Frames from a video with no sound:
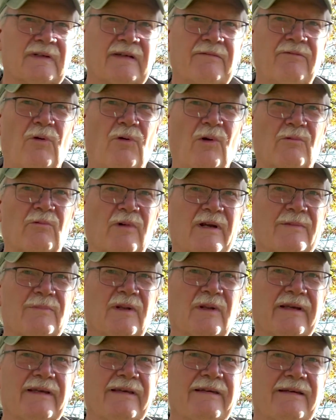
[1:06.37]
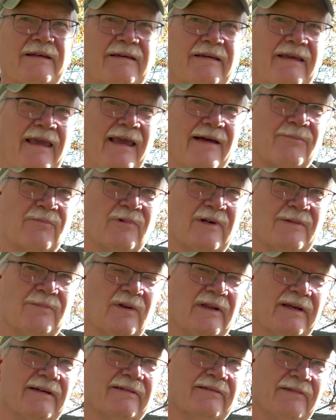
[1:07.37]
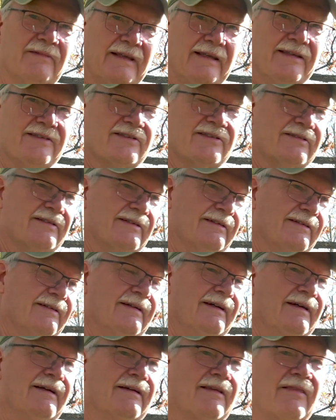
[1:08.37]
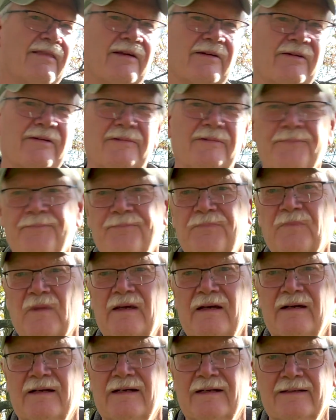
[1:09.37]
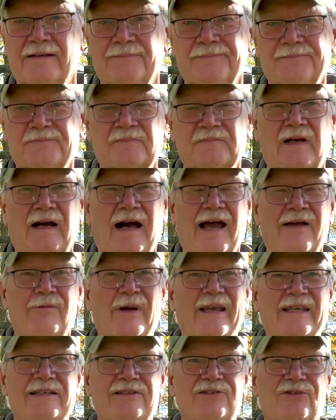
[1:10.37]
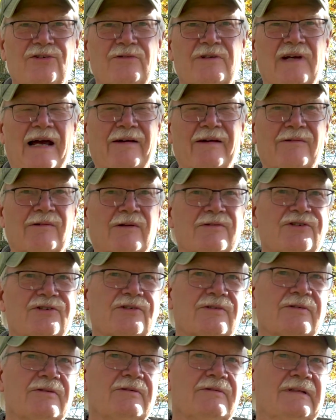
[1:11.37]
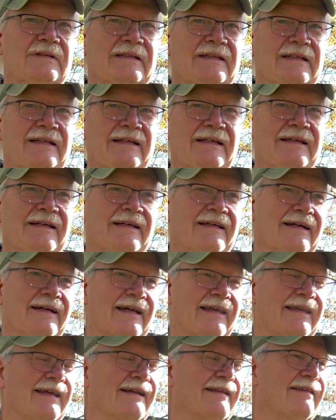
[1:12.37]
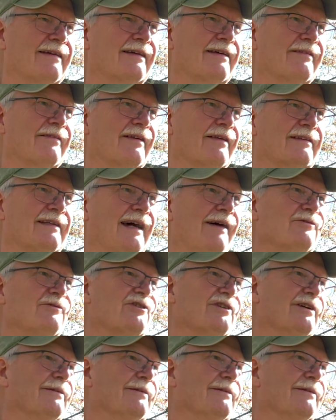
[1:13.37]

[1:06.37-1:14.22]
Fort Ripley, Camp Ripley East there, Highway 2, County Road 2. I can't think of the township.